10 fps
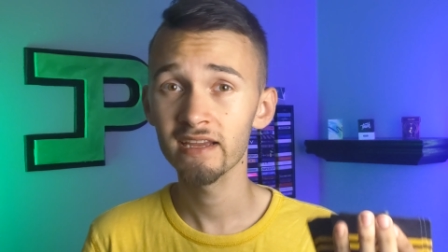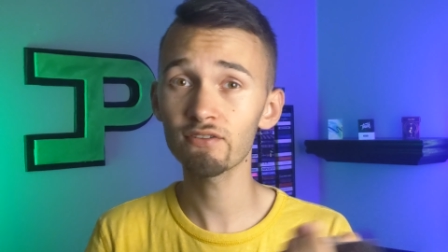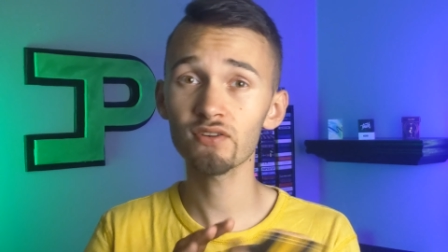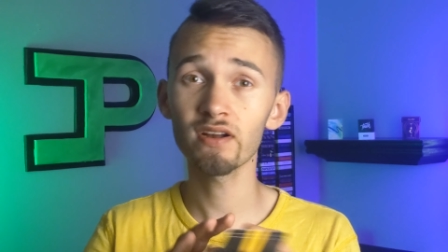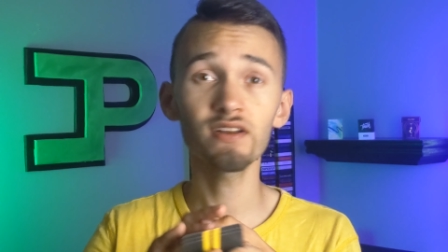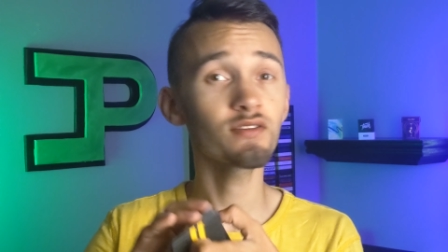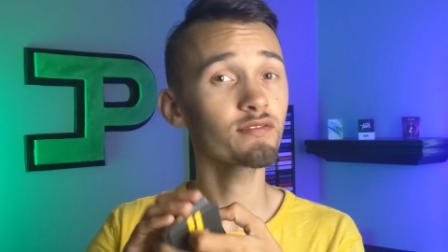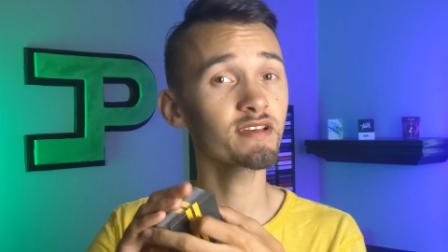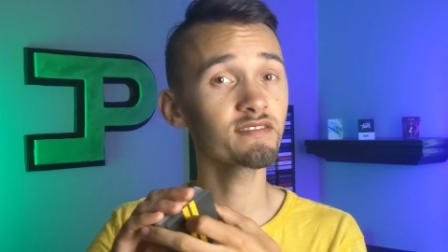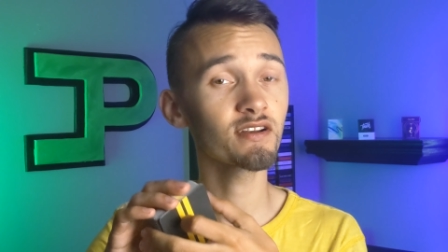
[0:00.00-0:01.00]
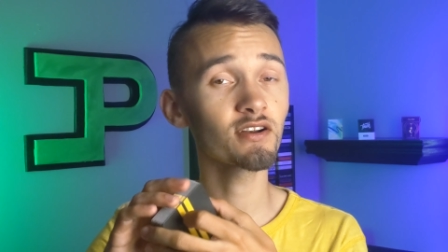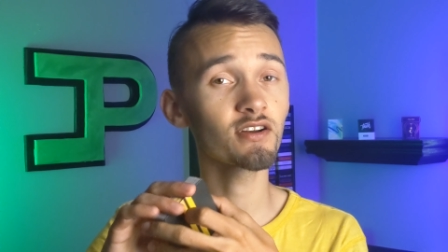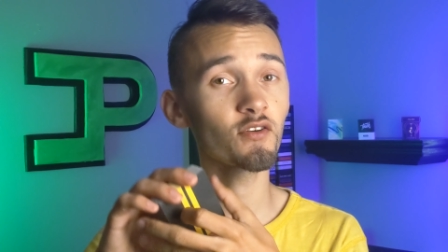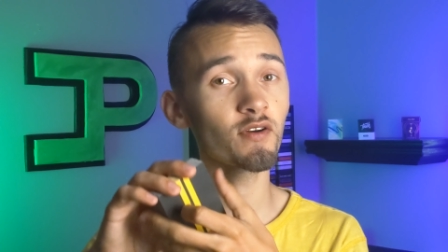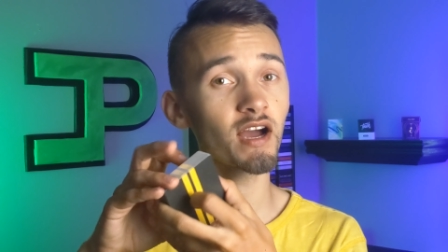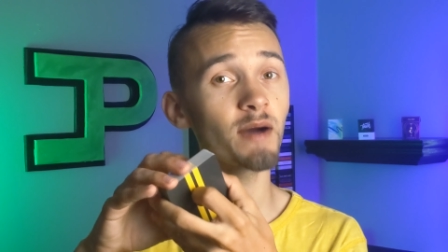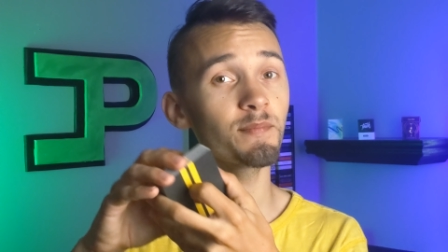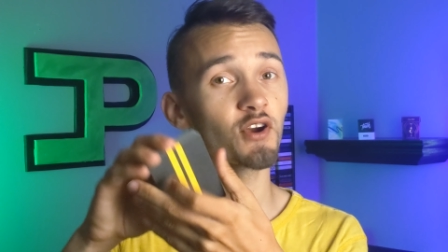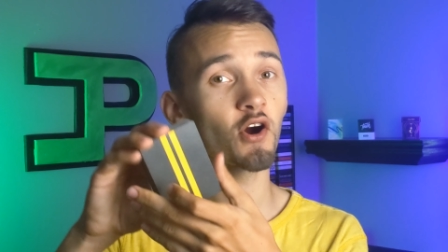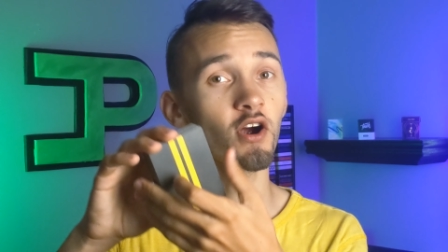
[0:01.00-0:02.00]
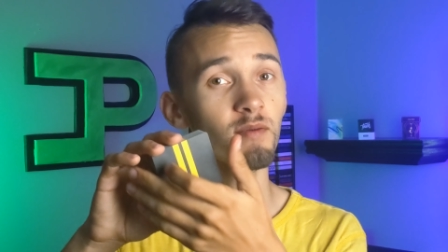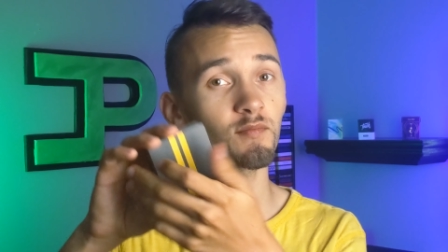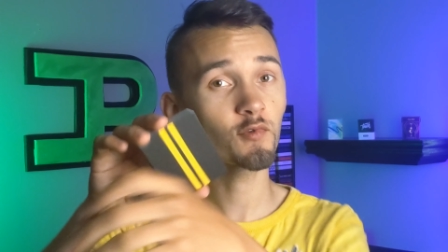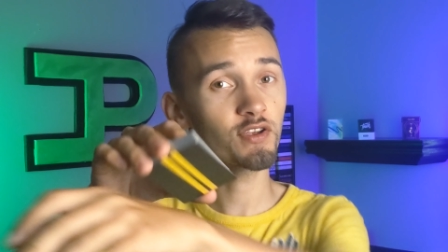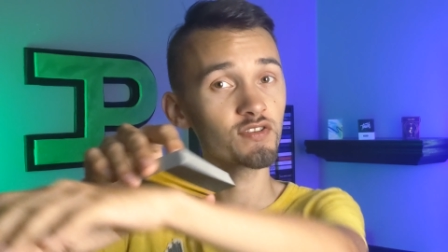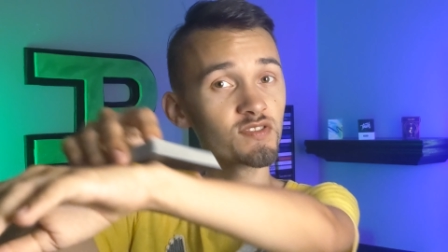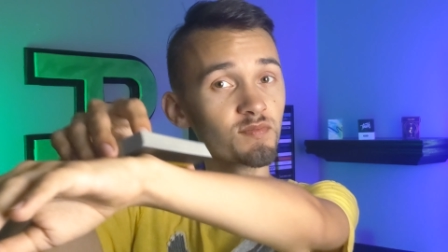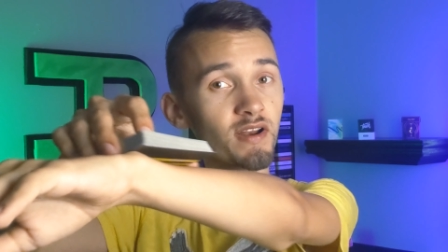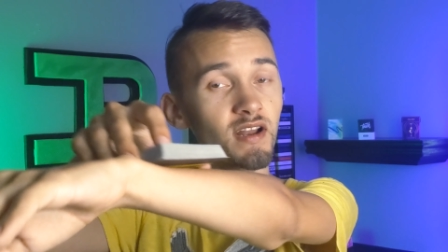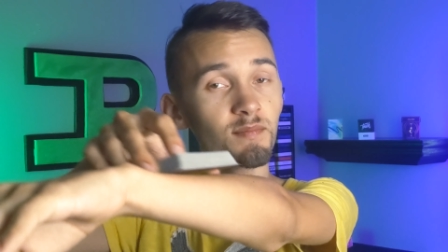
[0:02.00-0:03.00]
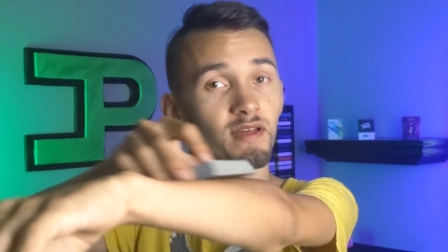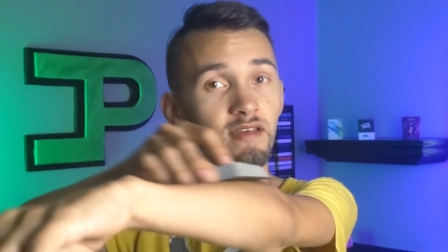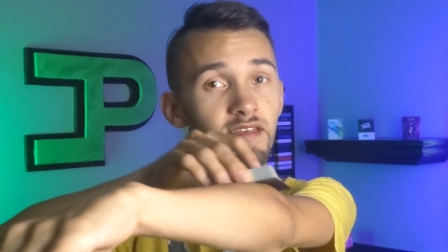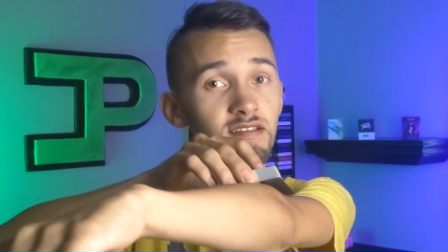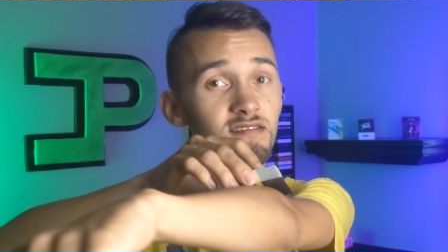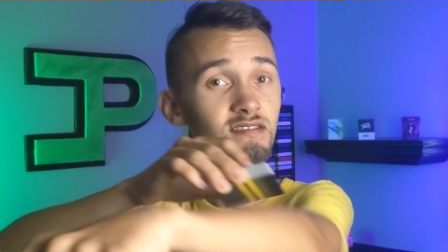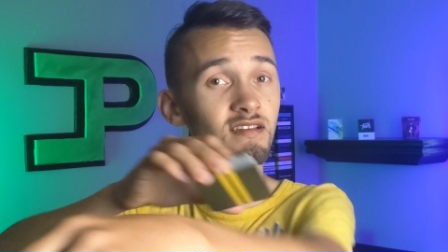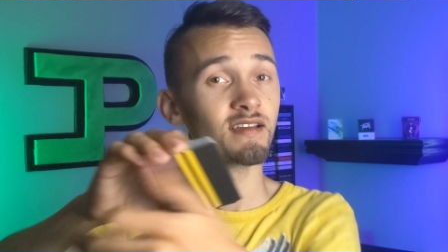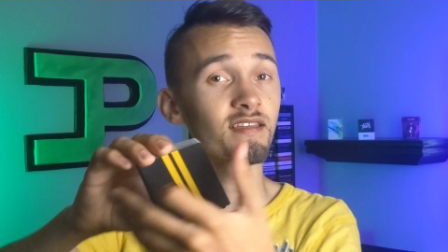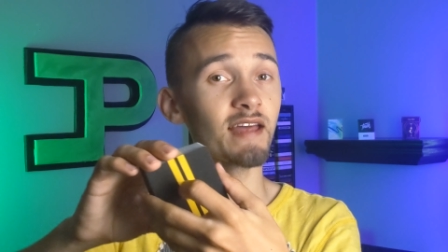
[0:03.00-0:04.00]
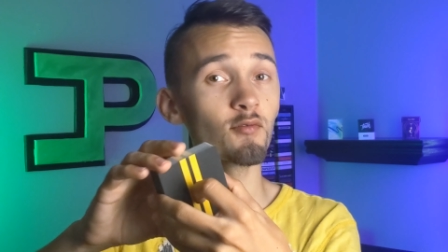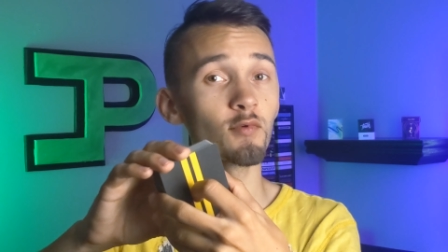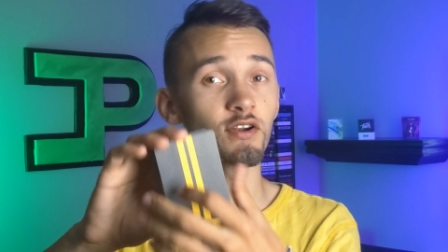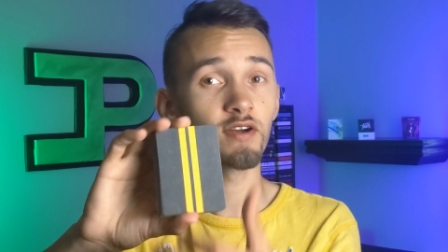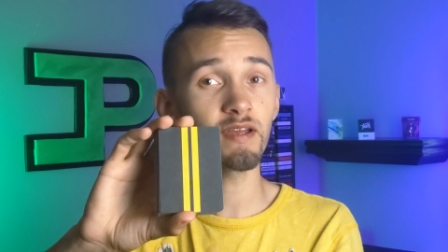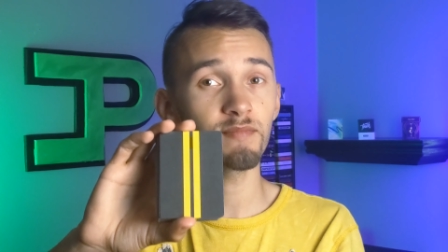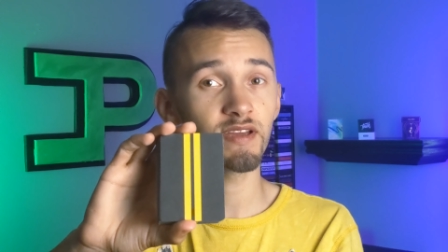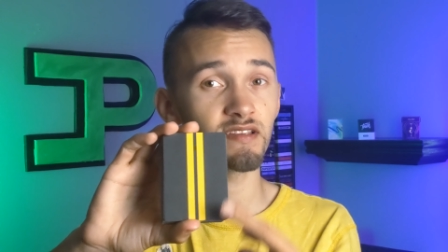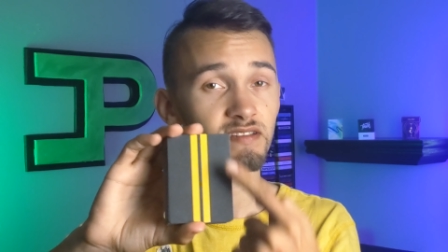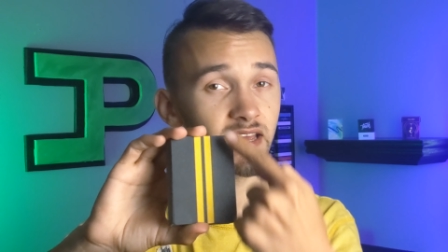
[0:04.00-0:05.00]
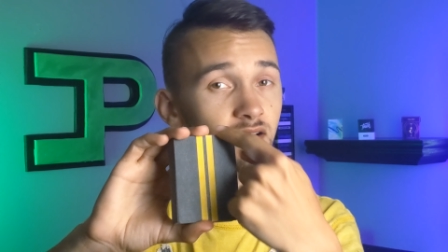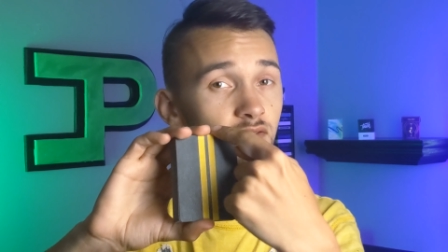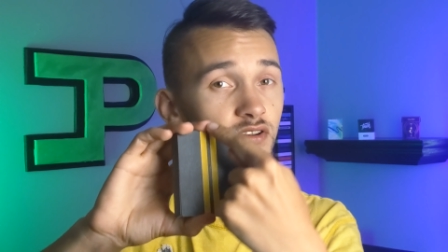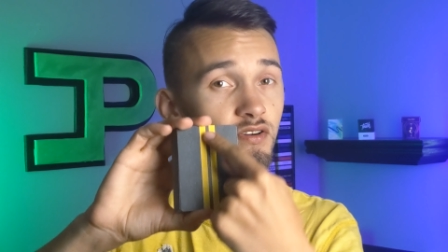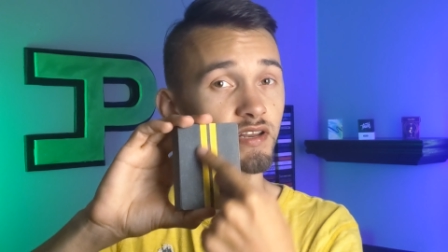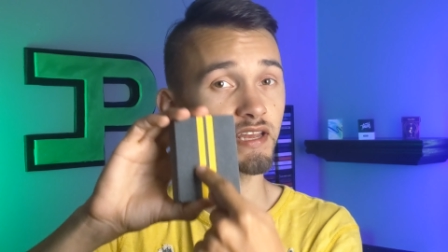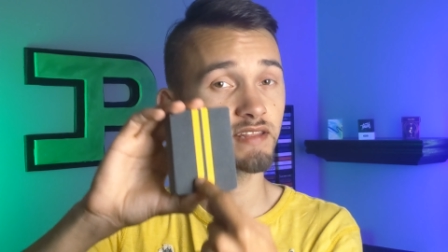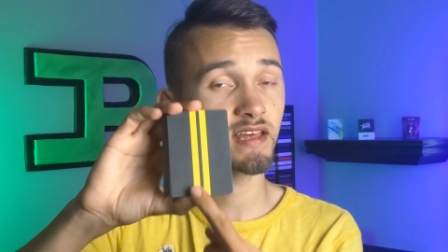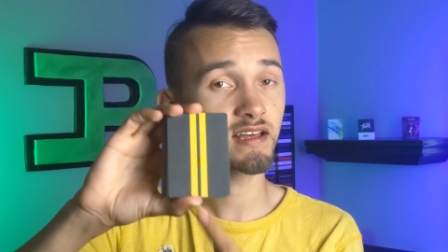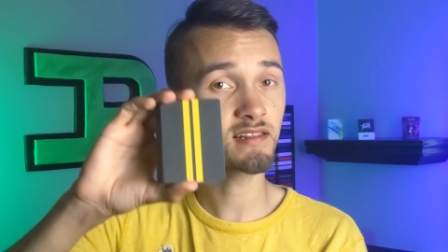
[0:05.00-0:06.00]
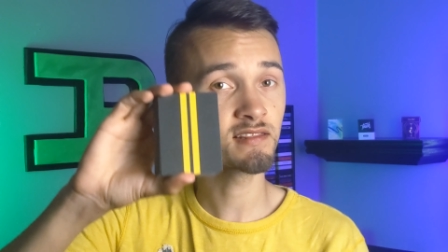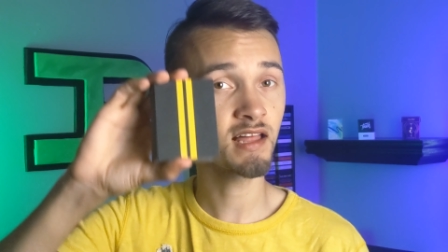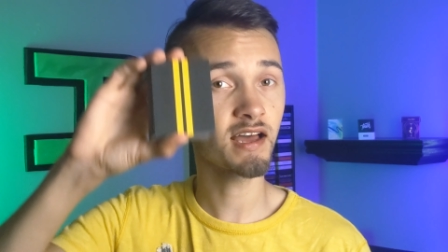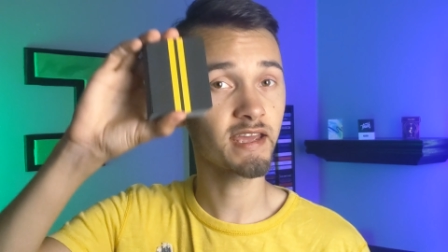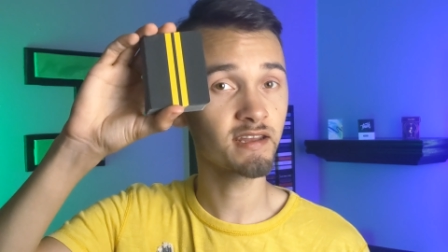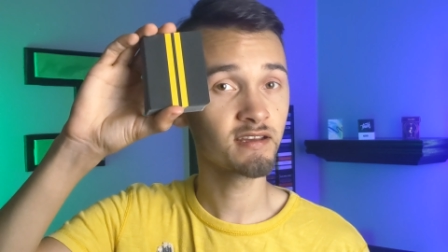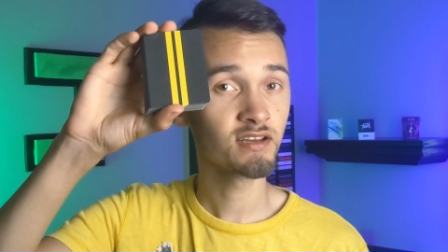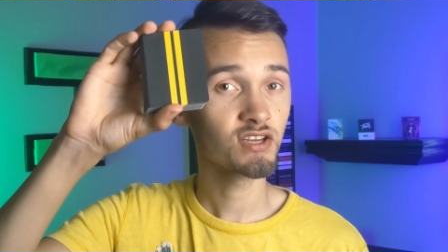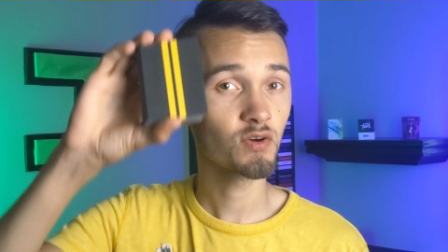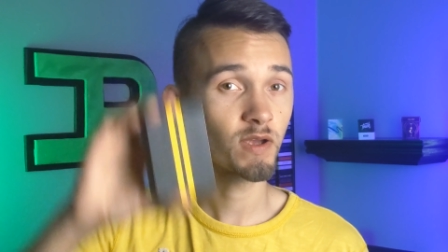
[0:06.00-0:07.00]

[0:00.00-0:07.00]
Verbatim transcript: If you're trying to do things that are going up your arm, where you spread it up like this, that would work great because now you're going to get that line